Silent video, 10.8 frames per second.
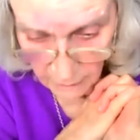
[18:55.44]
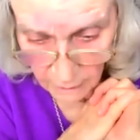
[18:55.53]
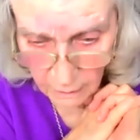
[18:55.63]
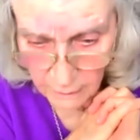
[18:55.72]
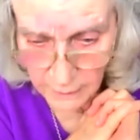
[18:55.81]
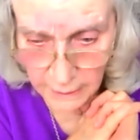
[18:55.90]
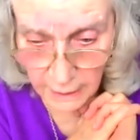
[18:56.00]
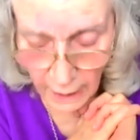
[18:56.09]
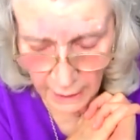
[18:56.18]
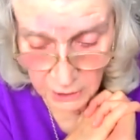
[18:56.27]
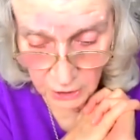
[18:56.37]
on the
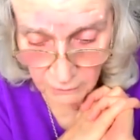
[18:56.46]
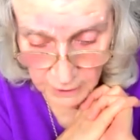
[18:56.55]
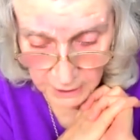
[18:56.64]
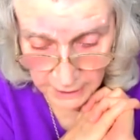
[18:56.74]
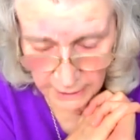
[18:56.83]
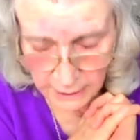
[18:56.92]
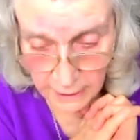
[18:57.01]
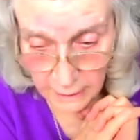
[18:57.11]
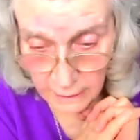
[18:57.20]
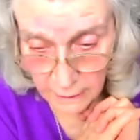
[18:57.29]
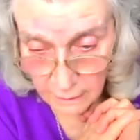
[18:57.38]
edge of the city.